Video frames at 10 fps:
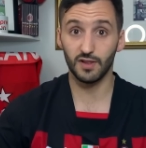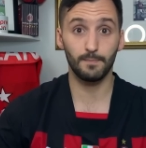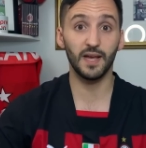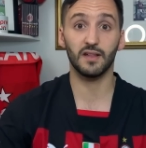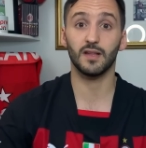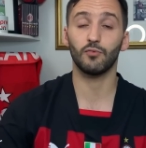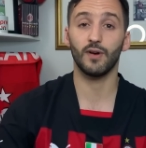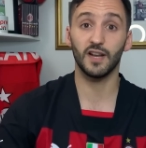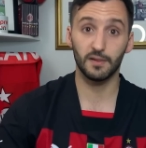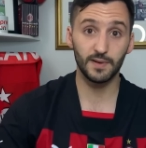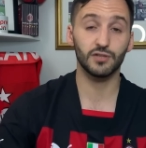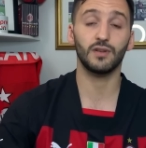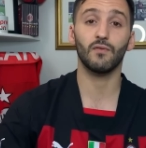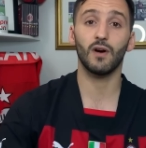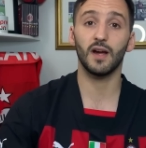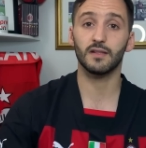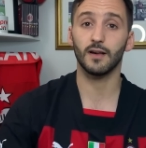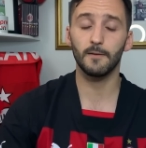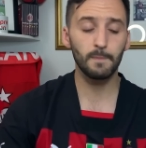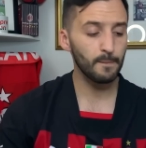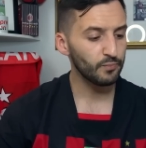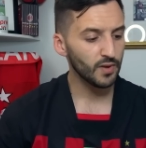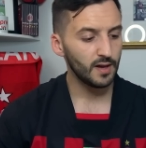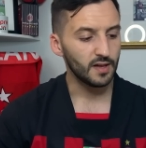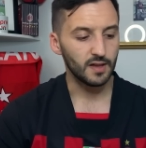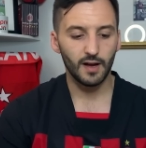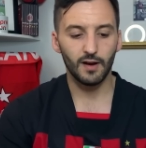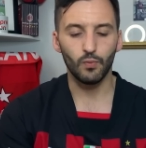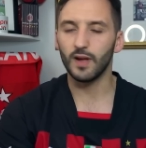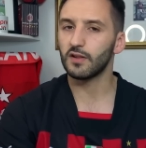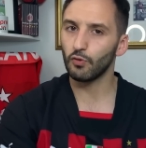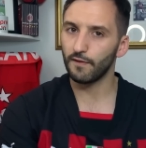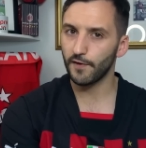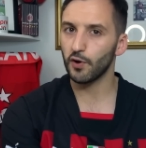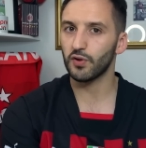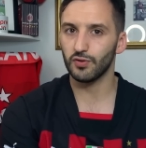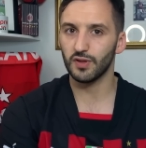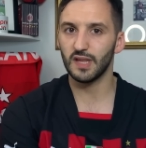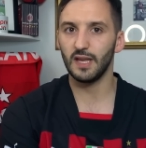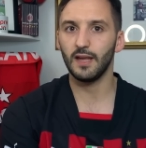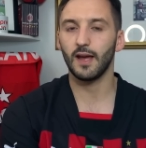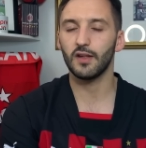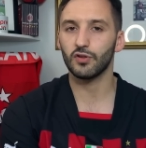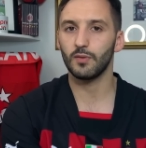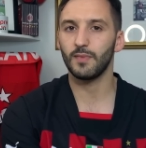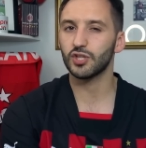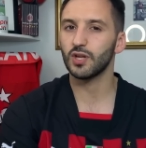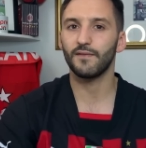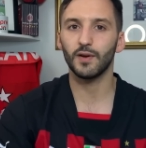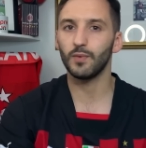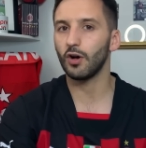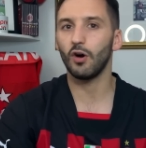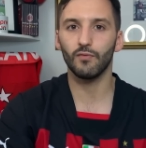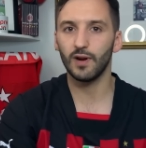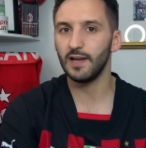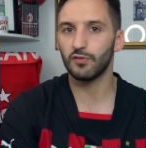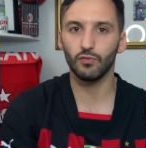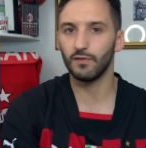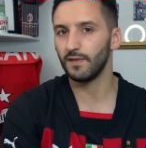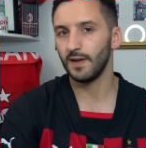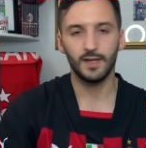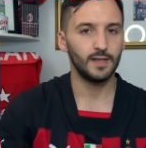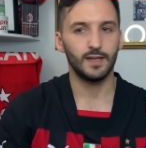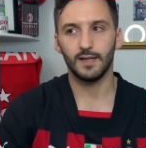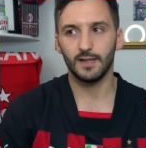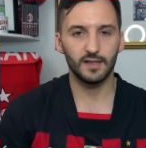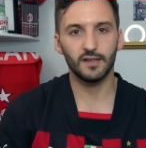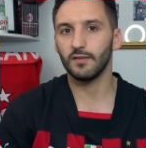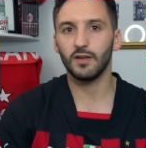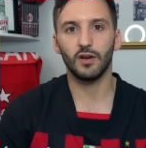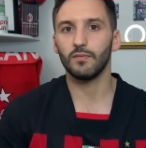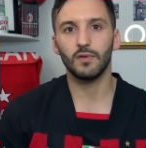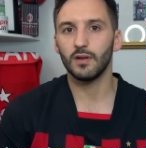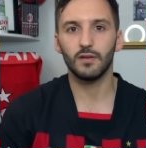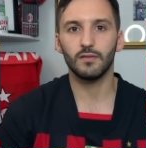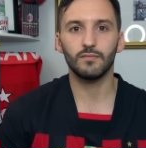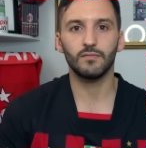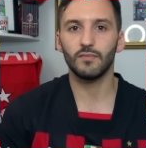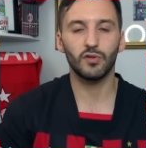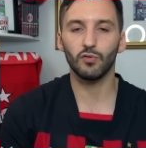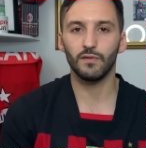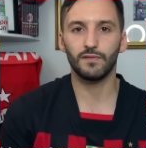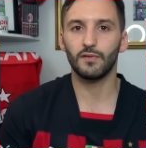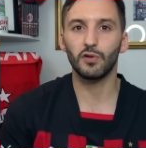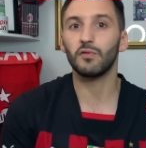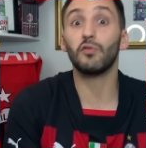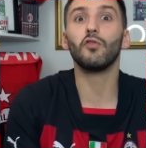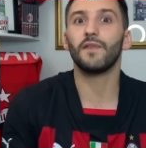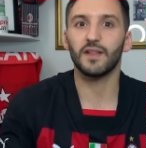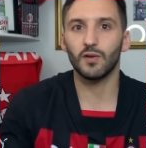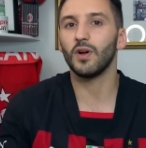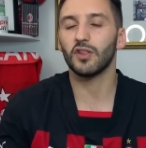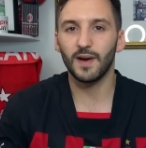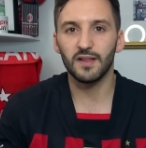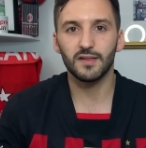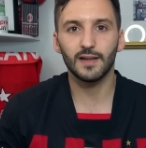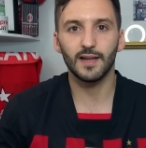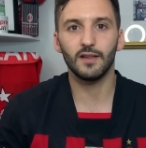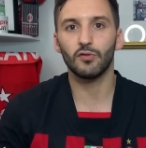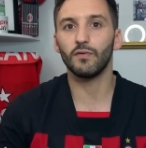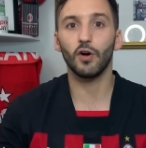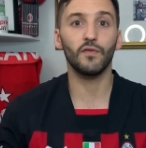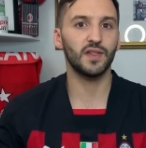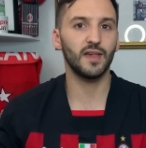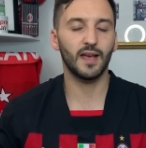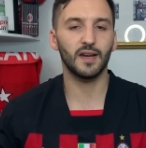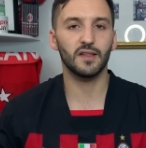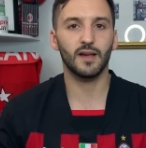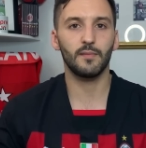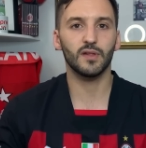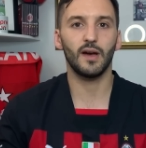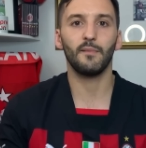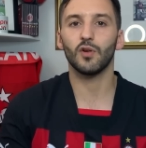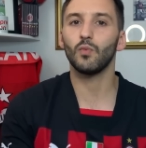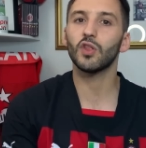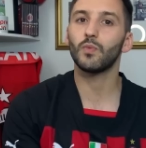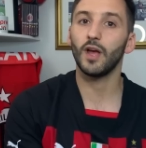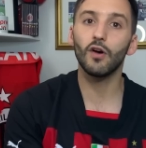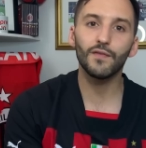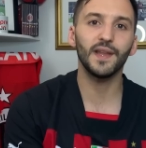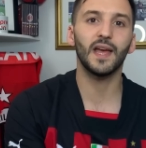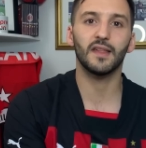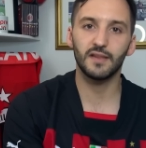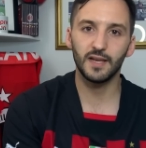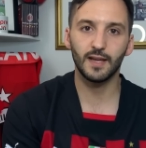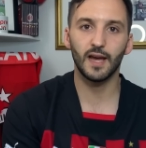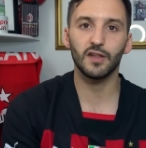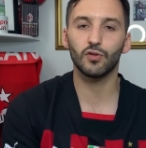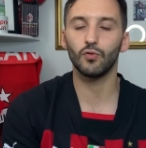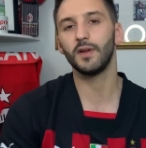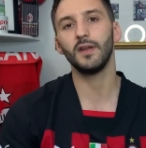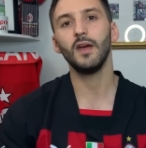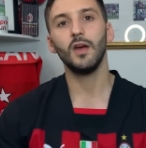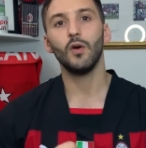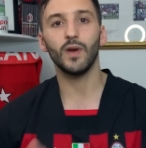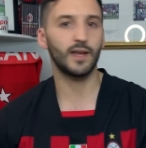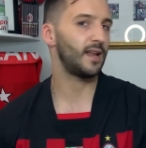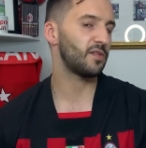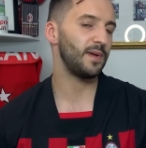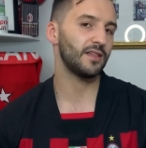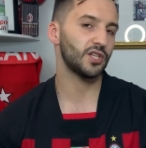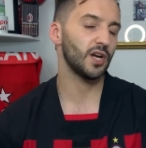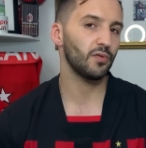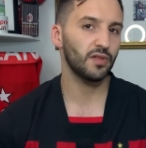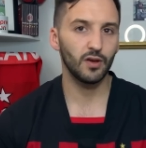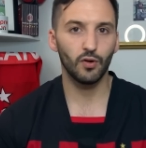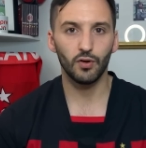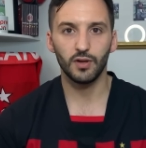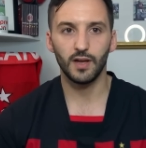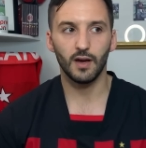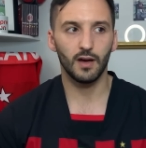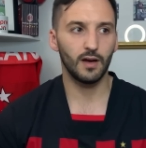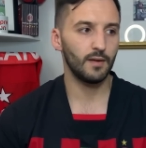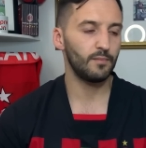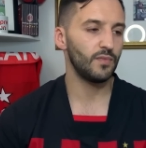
the biggest upgrade, especially on that right side we're sort of focused on CDK so much that I think we can't really sort of, uh, you know, uh, sort of do two things at once basically and sort of go for Ziyech at the same time. So once we hopefully get CDK sorted, we can then speak to Chelsea on the uh,